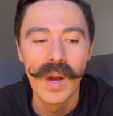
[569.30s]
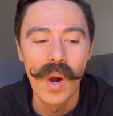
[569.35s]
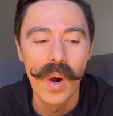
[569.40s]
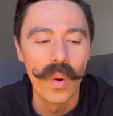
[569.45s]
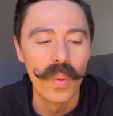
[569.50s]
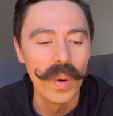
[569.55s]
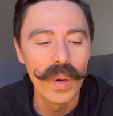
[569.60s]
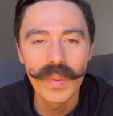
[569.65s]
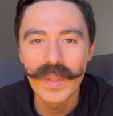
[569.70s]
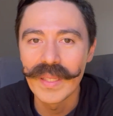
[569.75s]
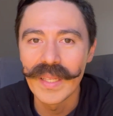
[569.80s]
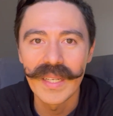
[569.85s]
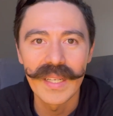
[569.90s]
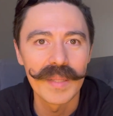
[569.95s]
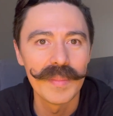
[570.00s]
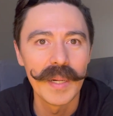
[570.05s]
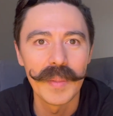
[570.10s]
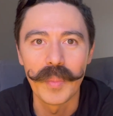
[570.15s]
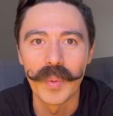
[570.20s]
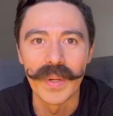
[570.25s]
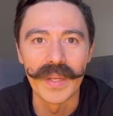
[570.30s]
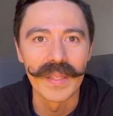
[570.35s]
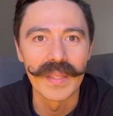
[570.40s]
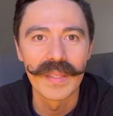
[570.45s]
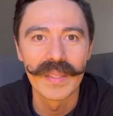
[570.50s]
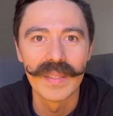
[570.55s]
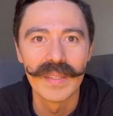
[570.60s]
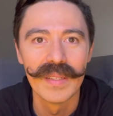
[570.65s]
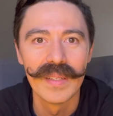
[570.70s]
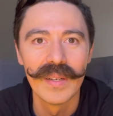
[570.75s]
what would they come up with?
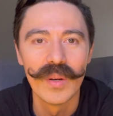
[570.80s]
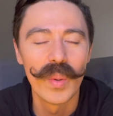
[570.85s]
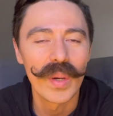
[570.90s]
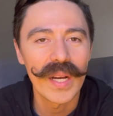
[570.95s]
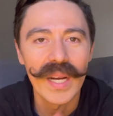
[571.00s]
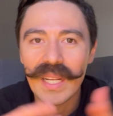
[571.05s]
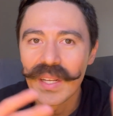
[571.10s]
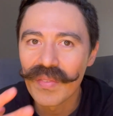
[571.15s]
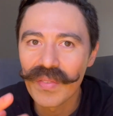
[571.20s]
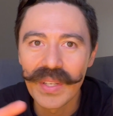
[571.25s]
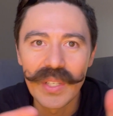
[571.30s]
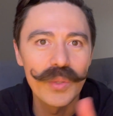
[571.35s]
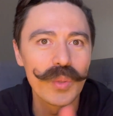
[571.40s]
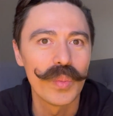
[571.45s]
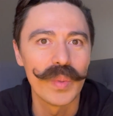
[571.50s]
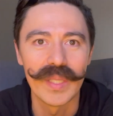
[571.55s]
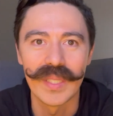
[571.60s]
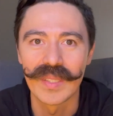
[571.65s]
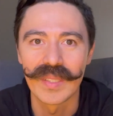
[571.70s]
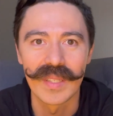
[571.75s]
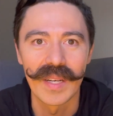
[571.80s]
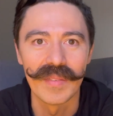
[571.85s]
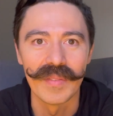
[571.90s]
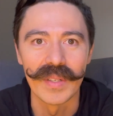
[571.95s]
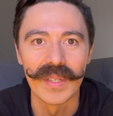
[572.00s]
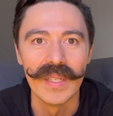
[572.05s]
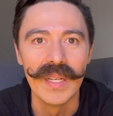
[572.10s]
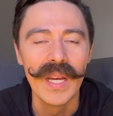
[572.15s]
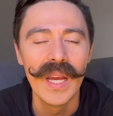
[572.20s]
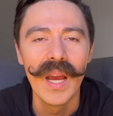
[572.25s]
What kind of things would we
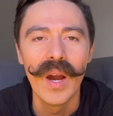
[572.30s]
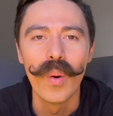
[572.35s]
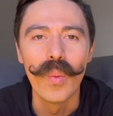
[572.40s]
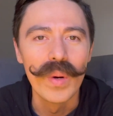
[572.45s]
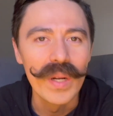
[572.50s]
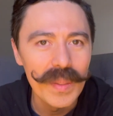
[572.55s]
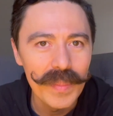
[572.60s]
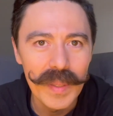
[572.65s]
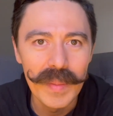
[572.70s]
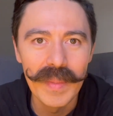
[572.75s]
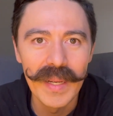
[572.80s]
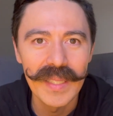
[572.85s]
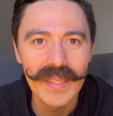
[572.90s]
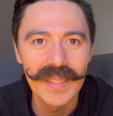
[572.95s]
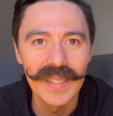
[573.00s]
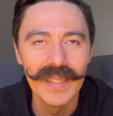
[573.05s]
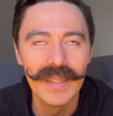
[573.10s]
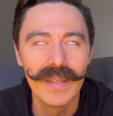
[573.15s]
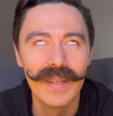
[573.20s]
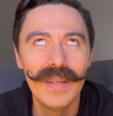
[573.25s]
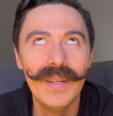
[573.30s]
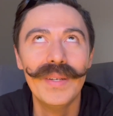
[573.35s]
discover? Would it be messy?